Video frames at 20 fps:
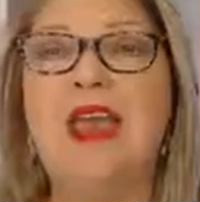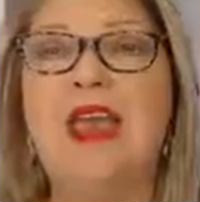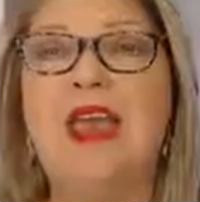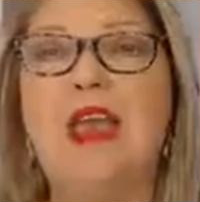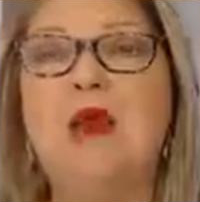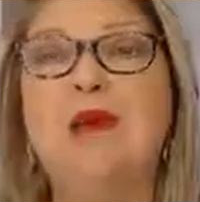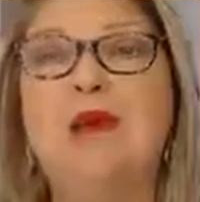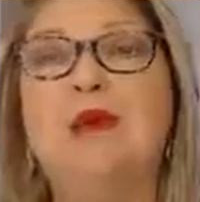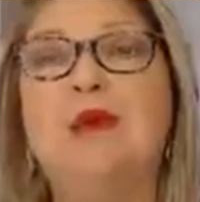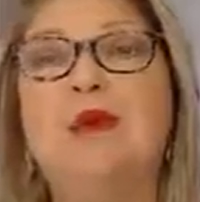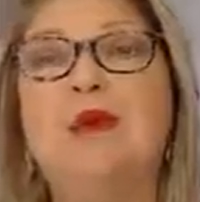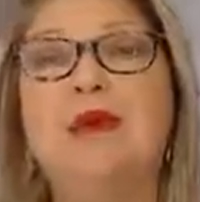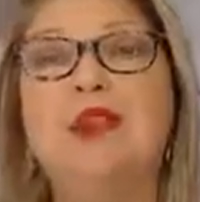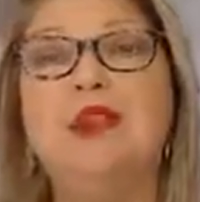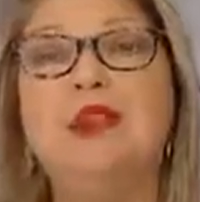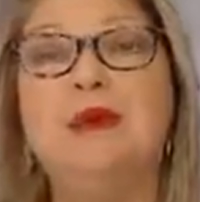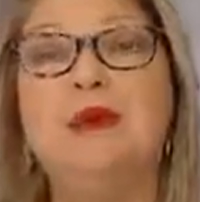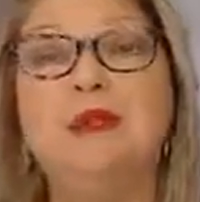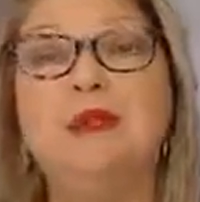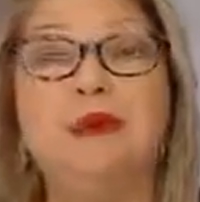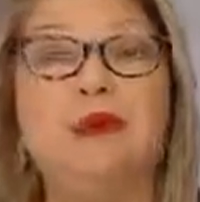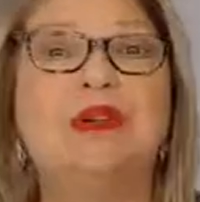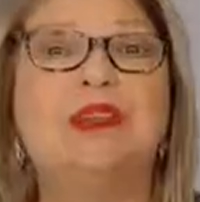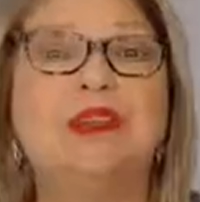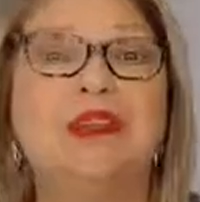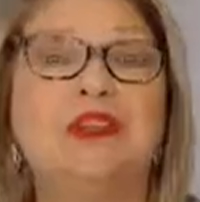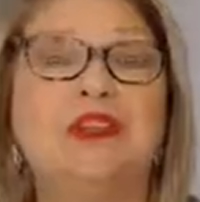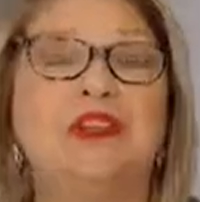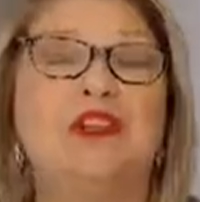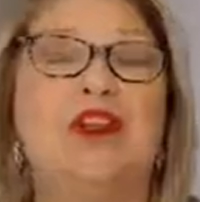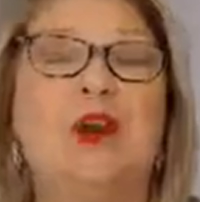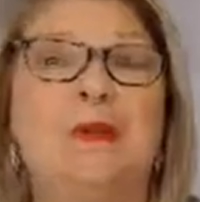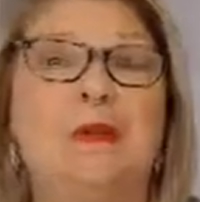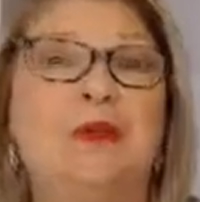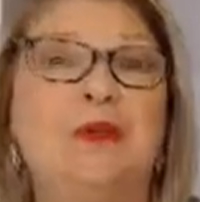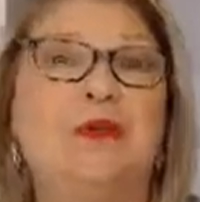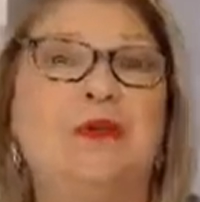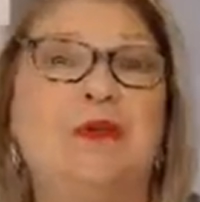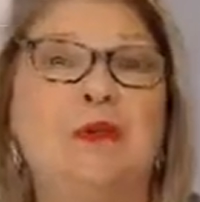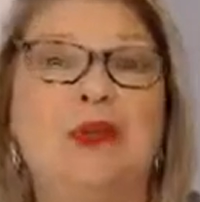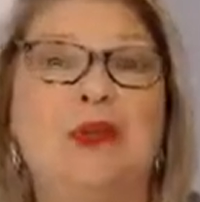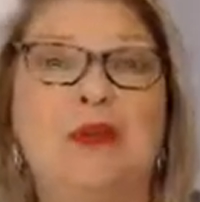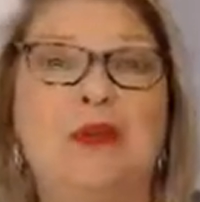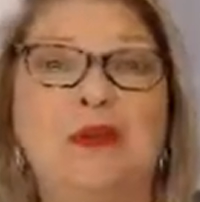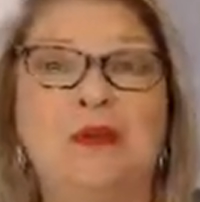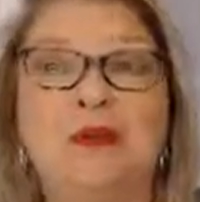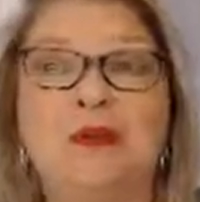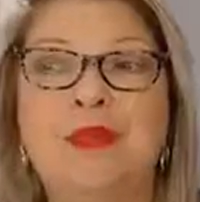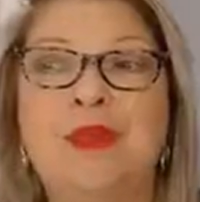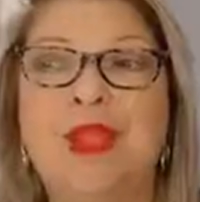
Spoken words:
and we're going to address that topic for you.